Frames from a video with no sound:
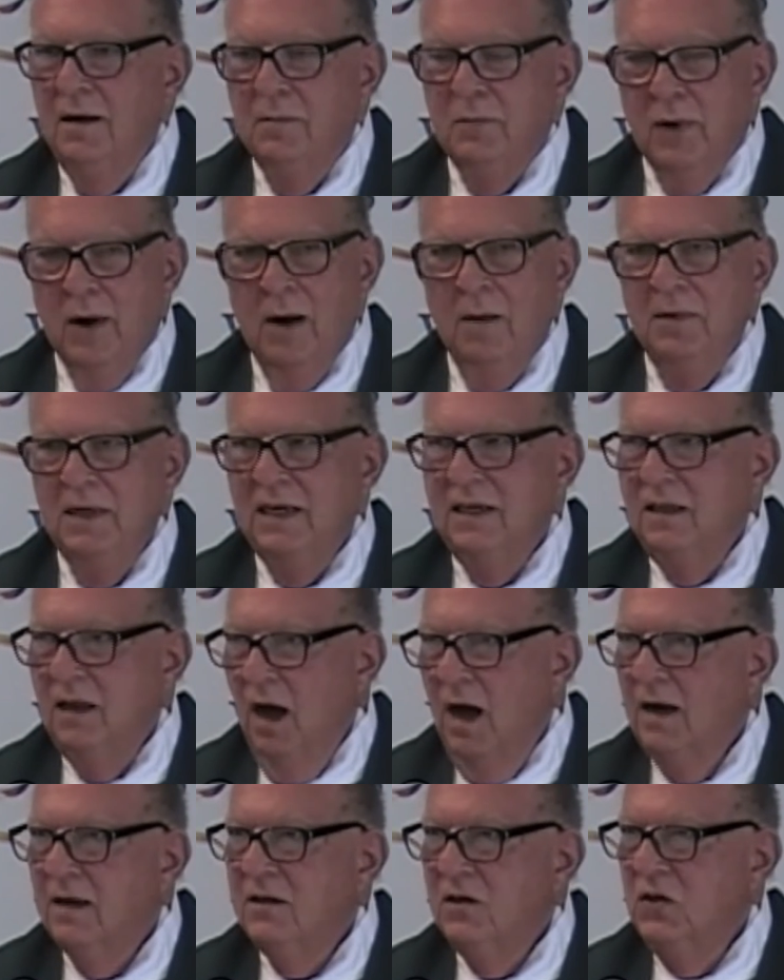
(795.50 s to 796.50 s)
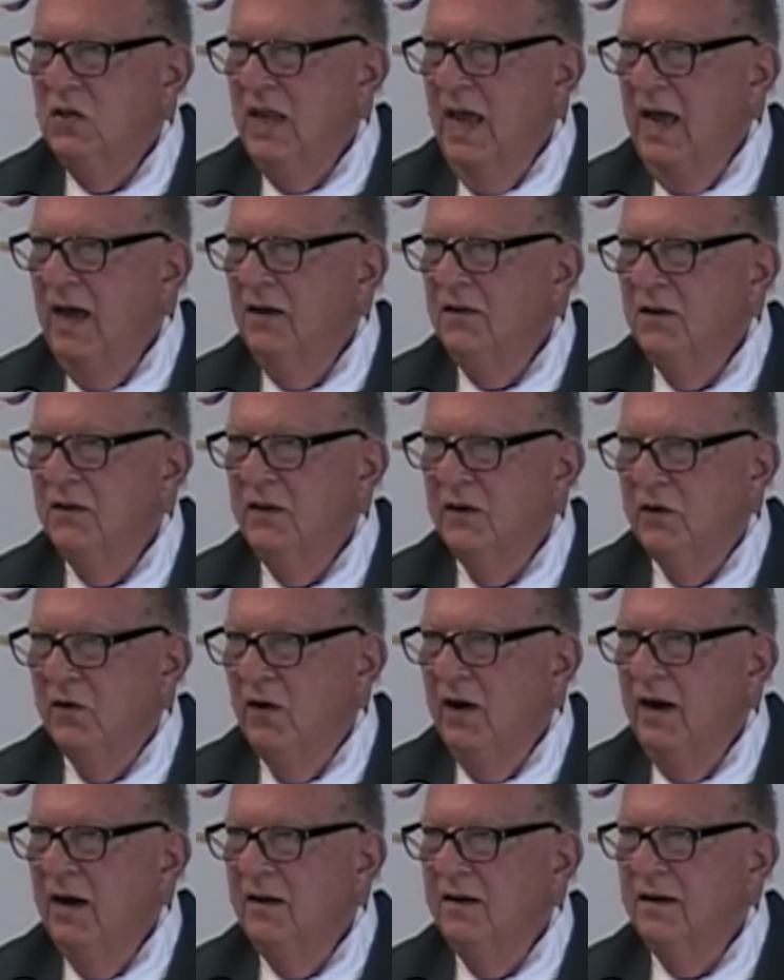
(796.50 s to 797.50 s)
Probably knock you down on the
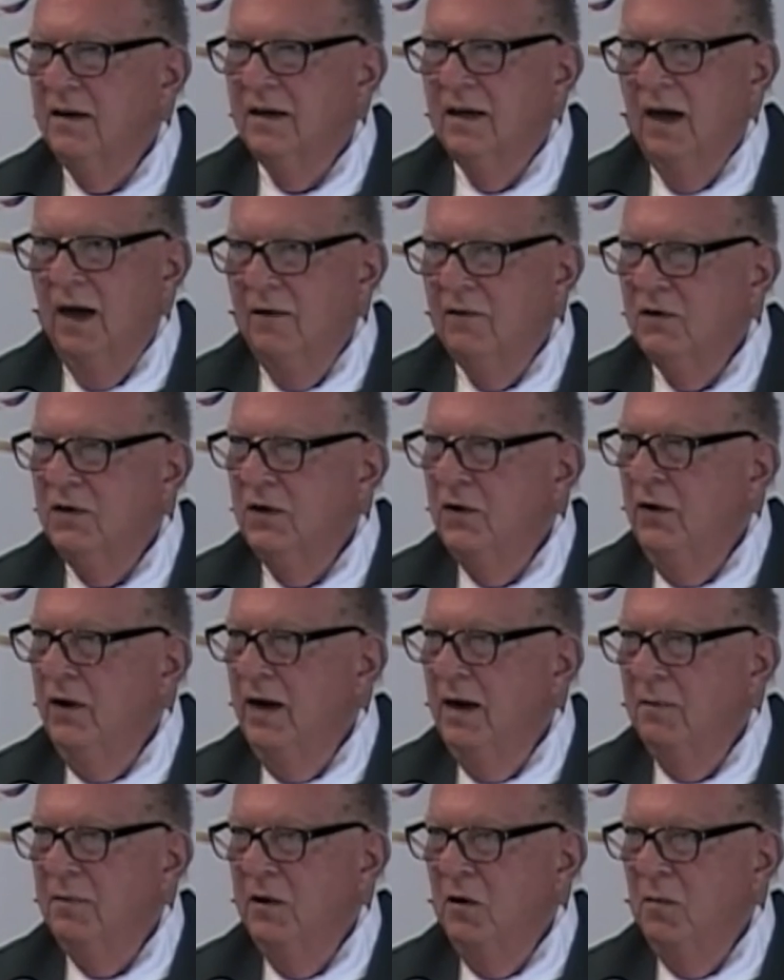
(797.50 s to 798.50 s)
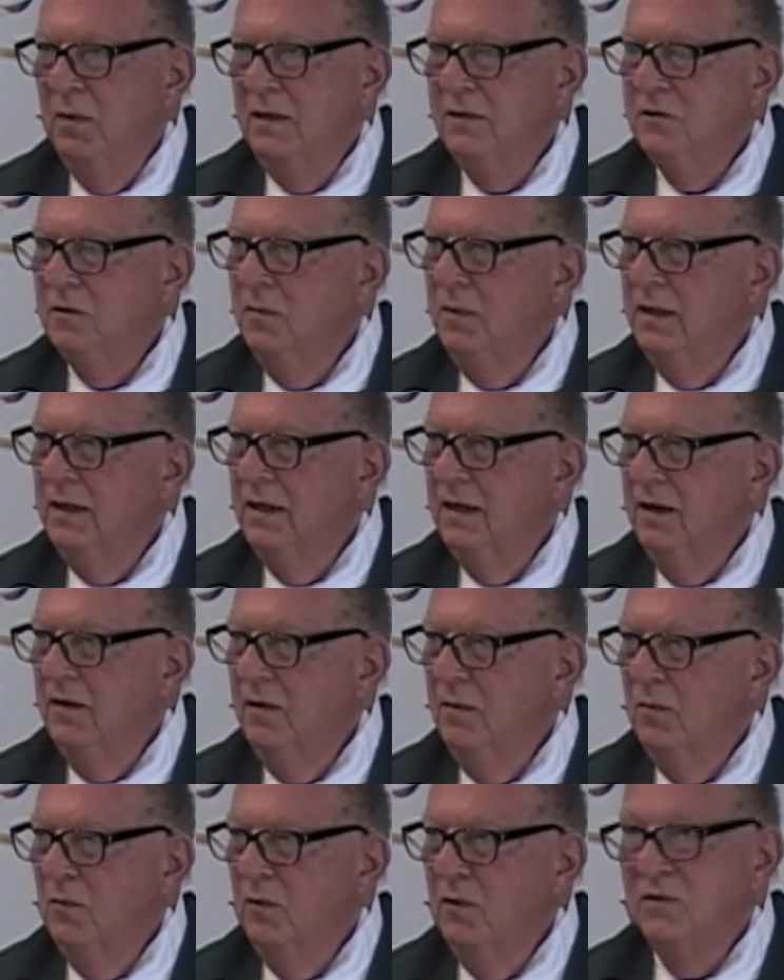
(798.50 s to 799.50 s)
ground and cover you up. There'll be some
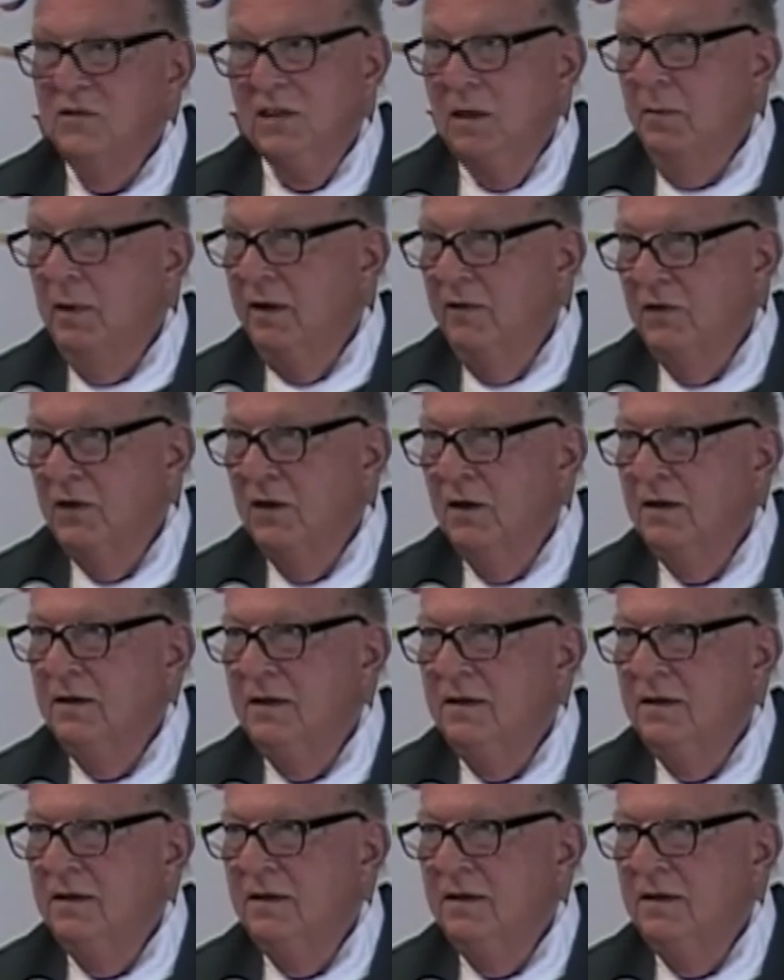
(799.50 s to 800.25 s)
with some of you.